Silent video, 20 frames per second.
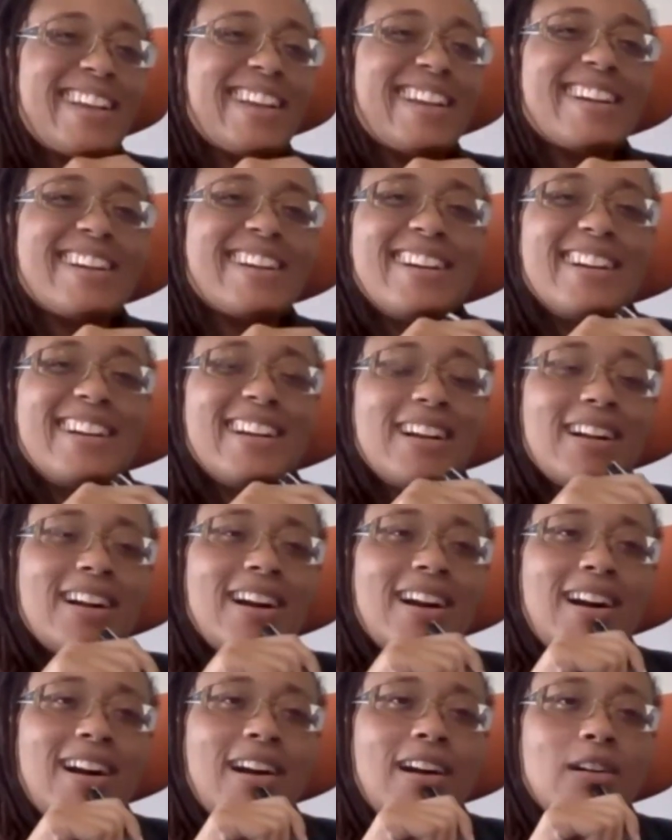
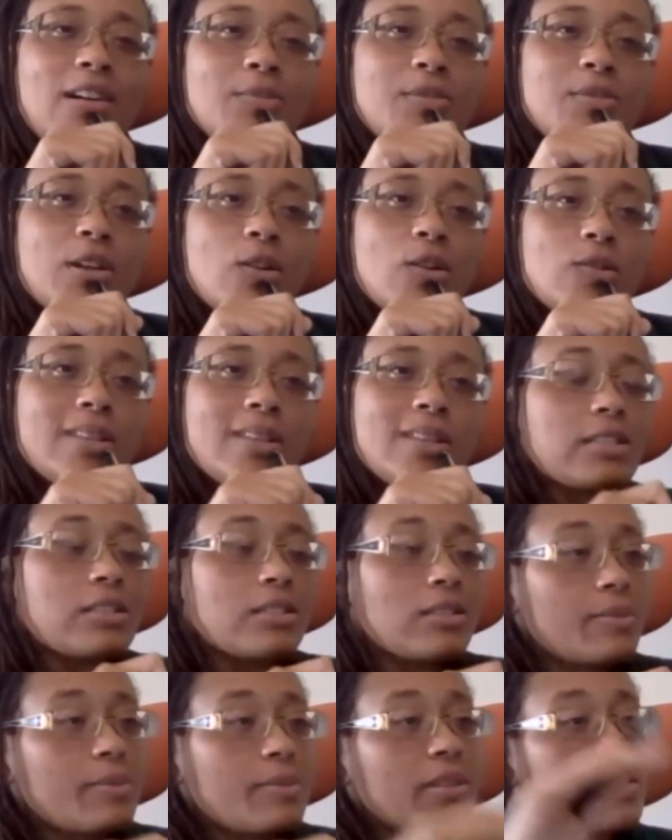yeah. So
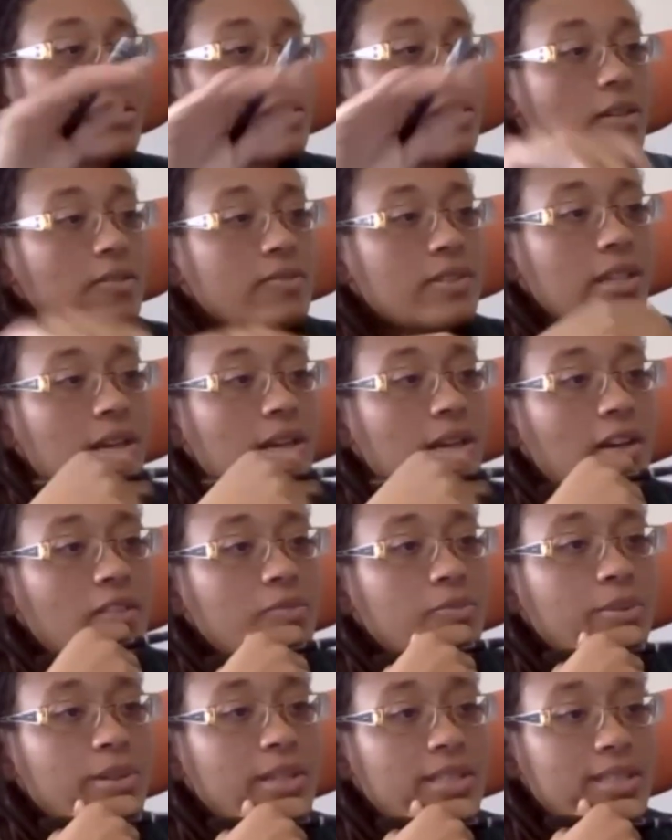that's some of the stuff that
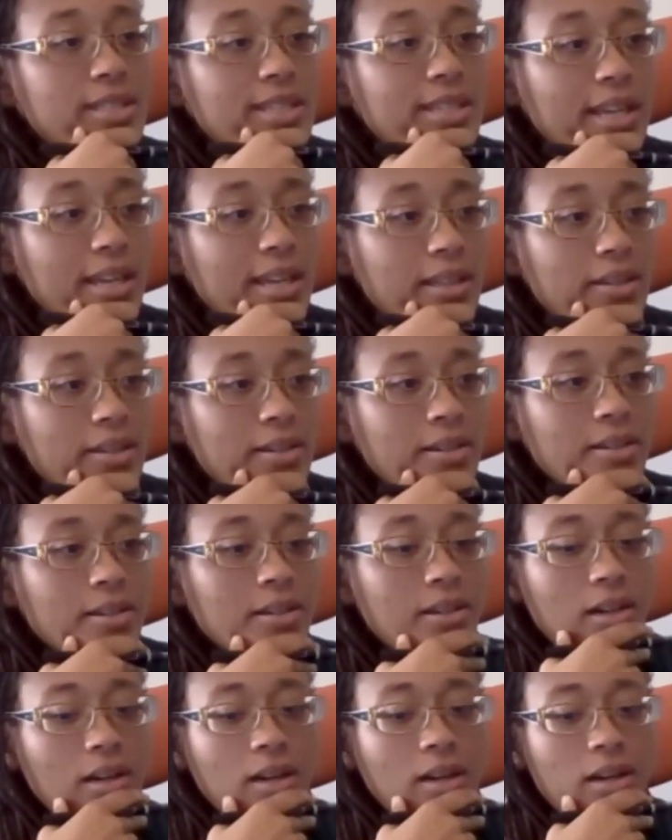I've put
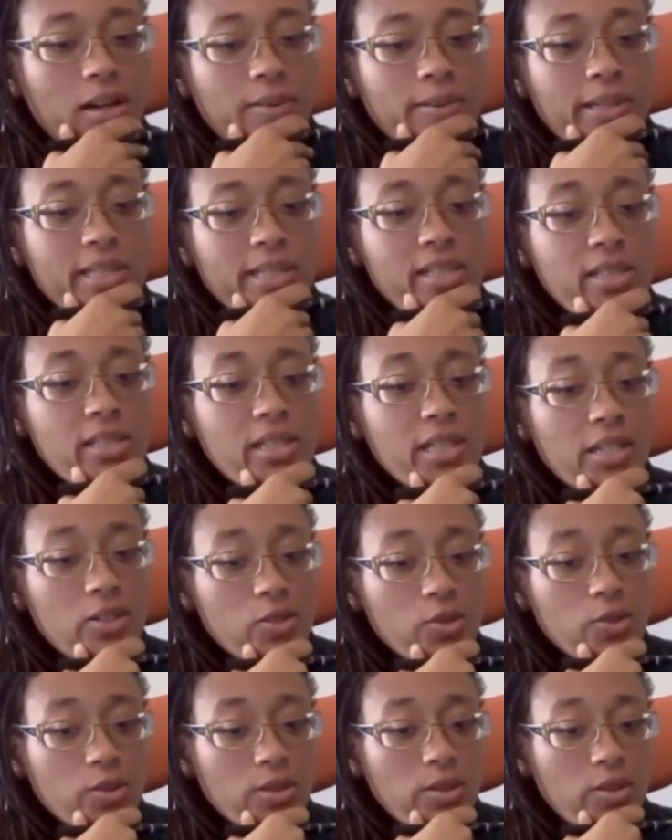together.
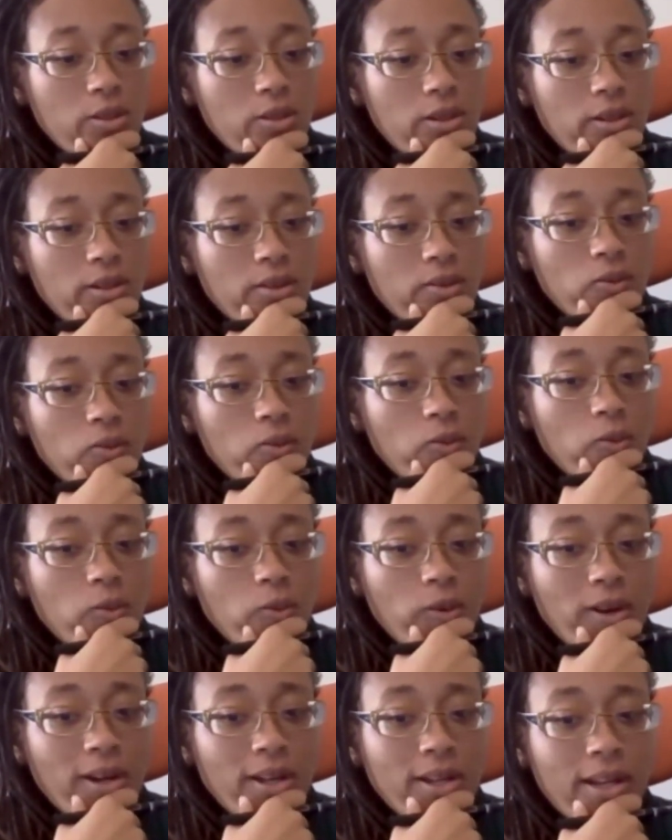Essentially,
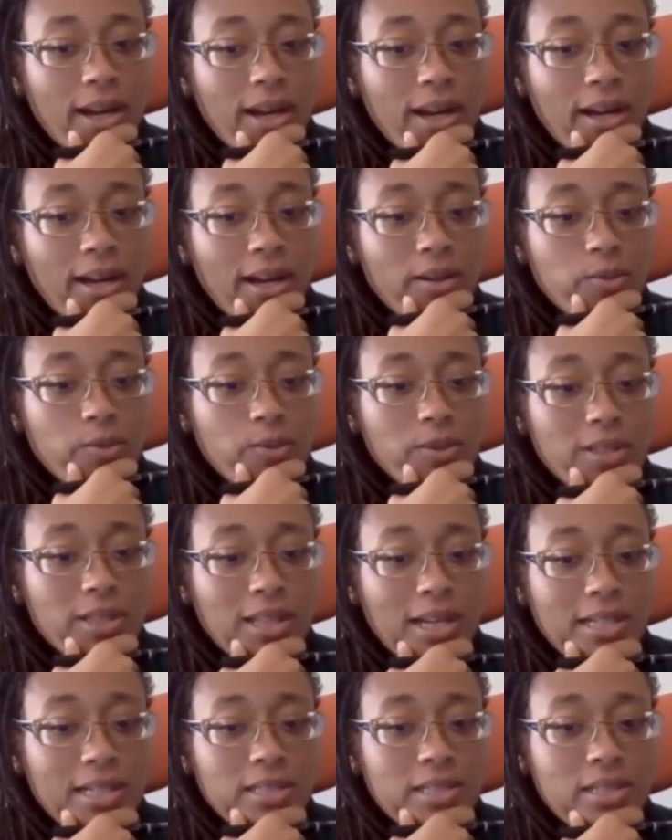what I would
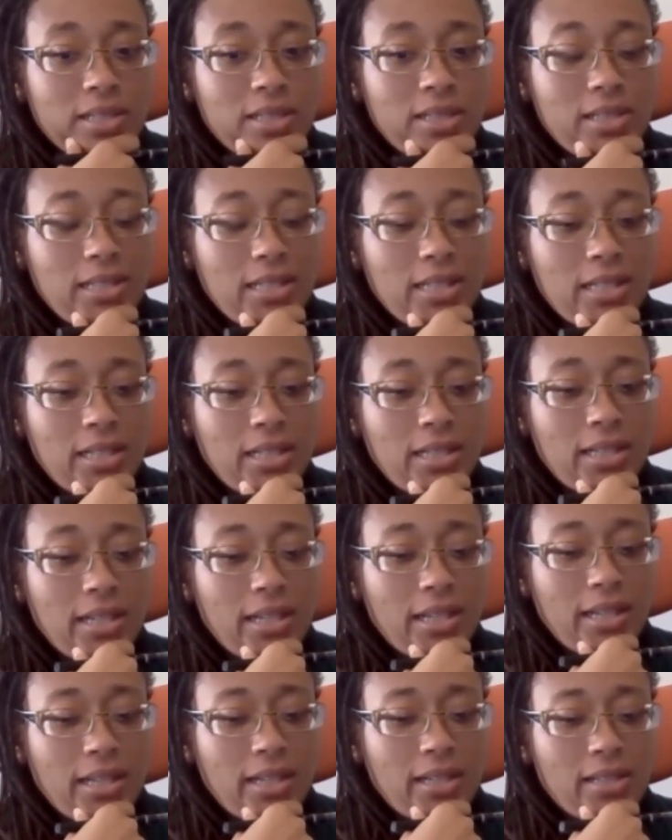like to see
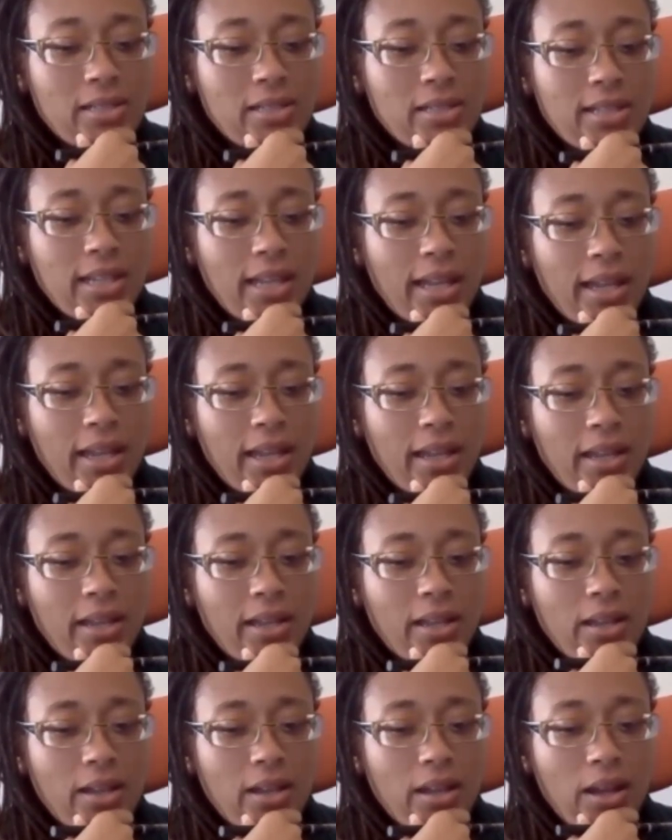is
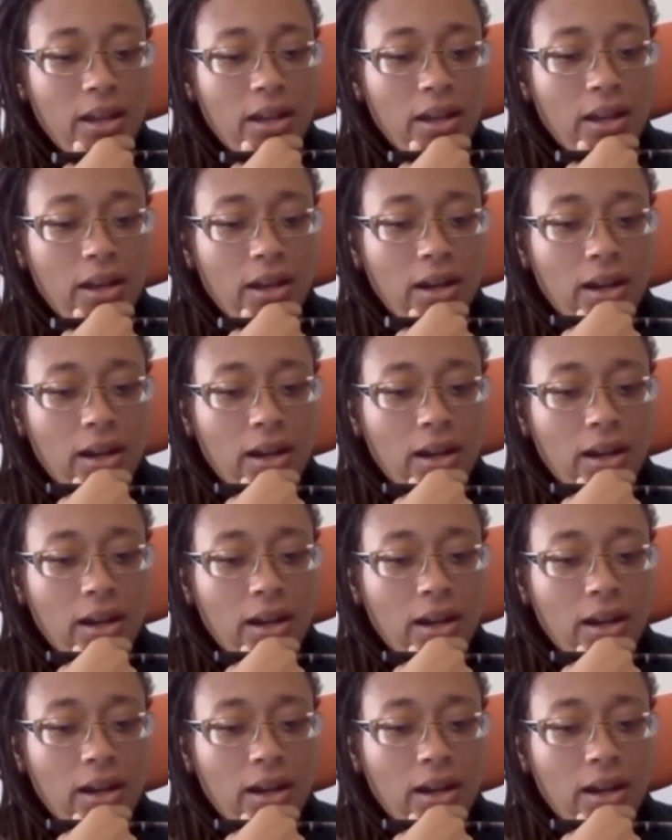an